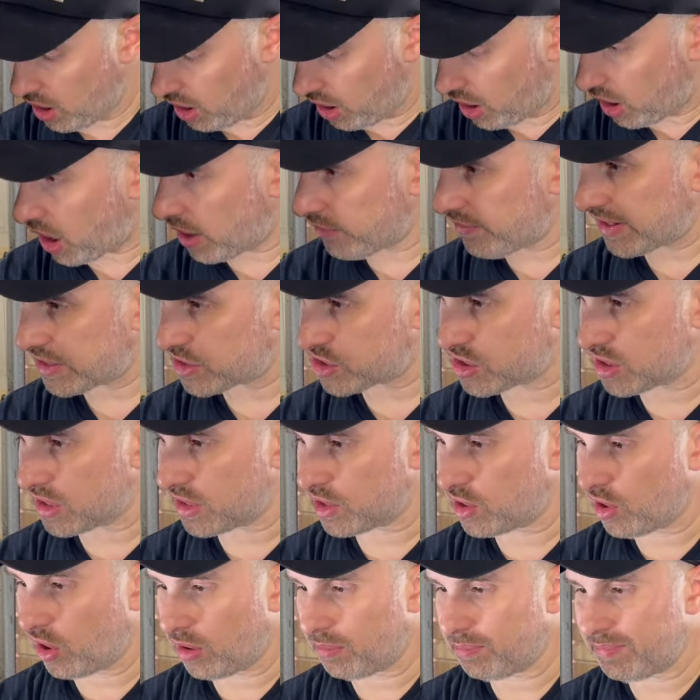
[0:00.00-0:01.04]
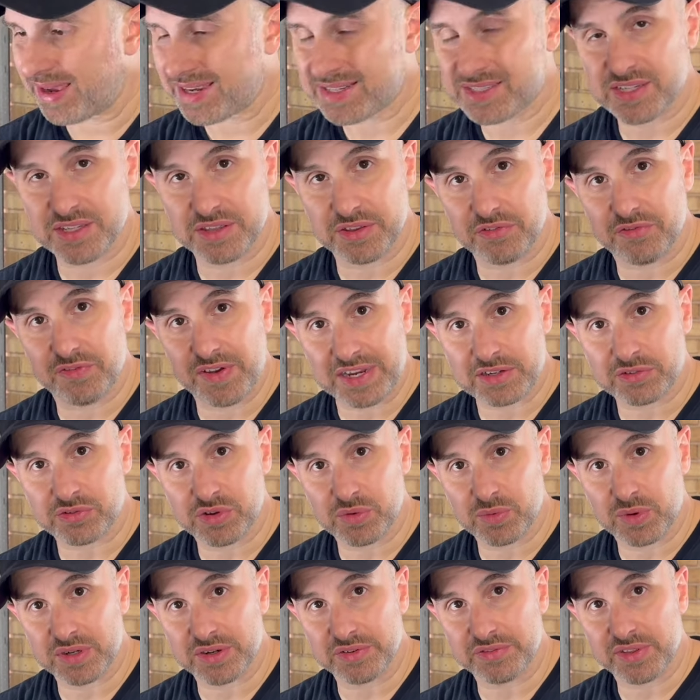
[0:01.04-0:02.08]
I've actually gone back to the factory
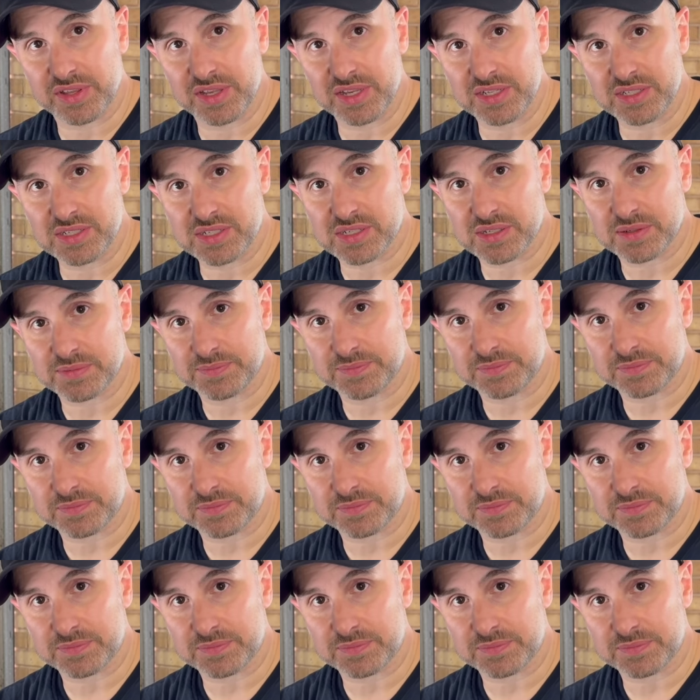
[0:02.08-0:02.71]
one of these,